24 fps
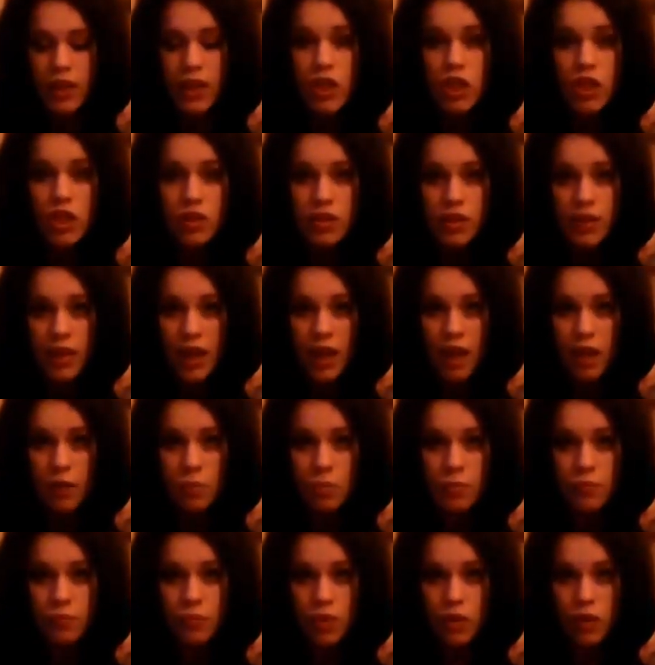You need to do this on a
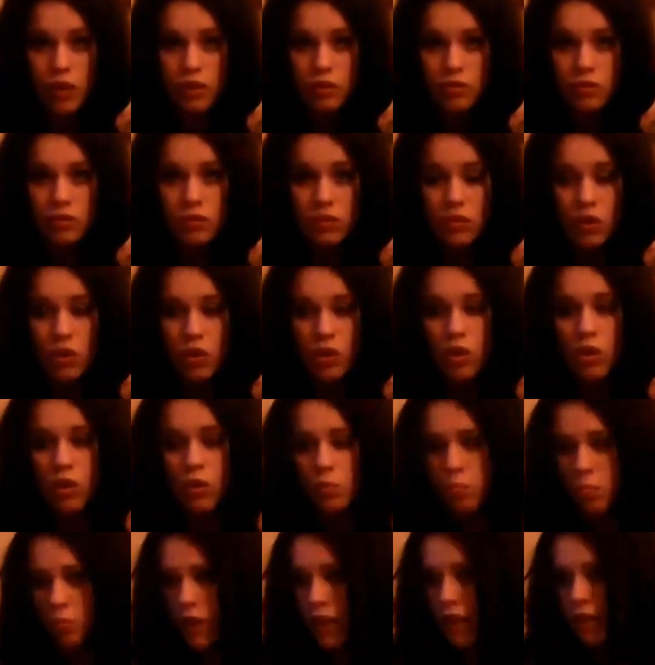hardwood floor,
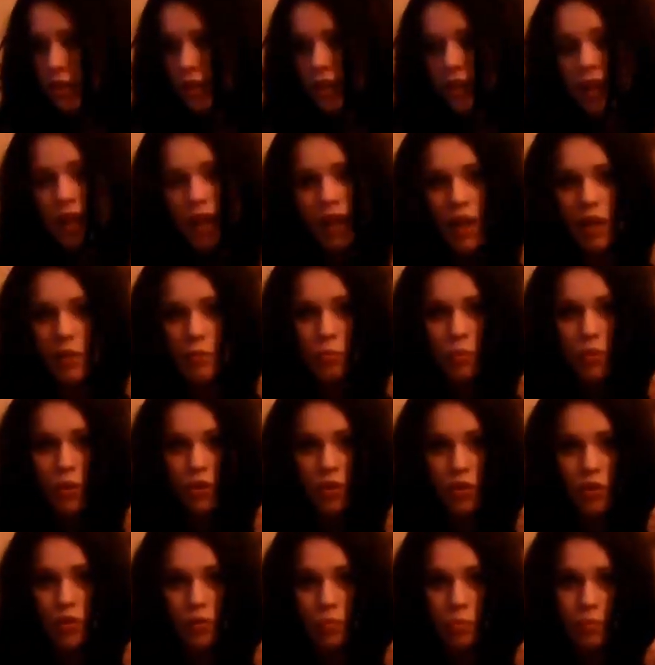or as I say, hardwood
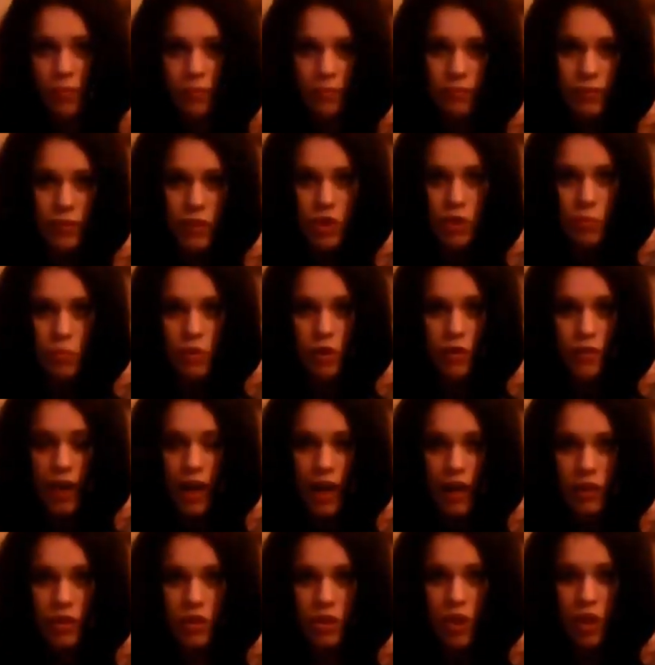or some sort of
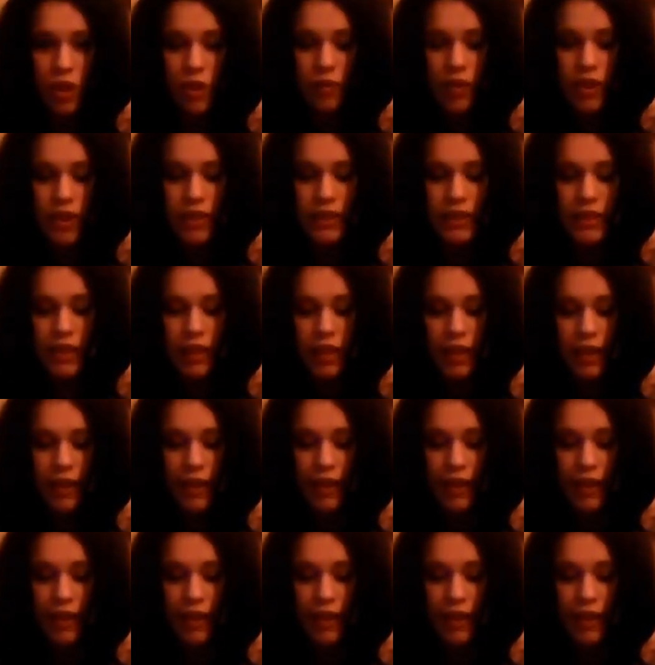hard surface.